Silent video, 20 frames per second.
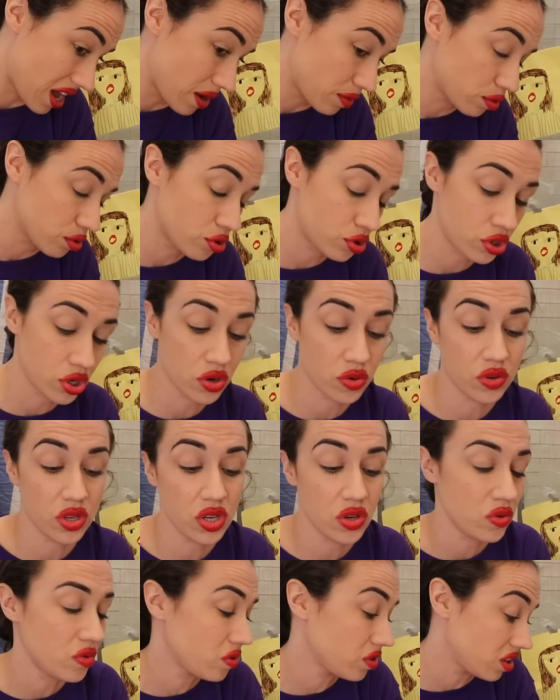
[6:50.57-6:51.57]
I will show
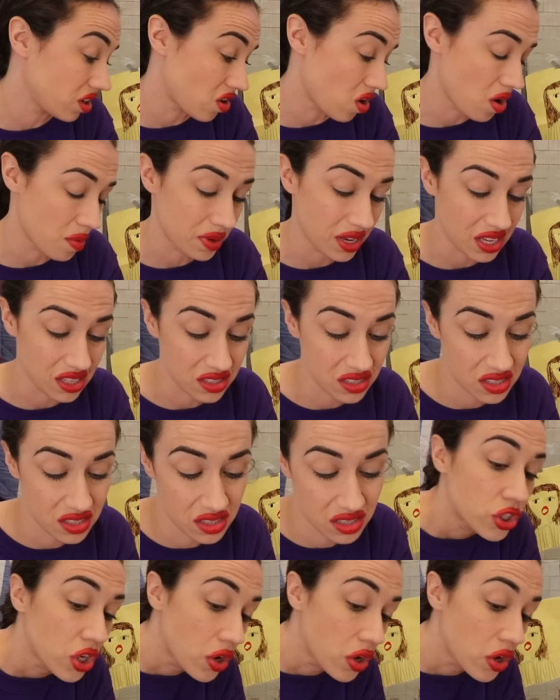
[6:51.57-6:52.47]
you the comments.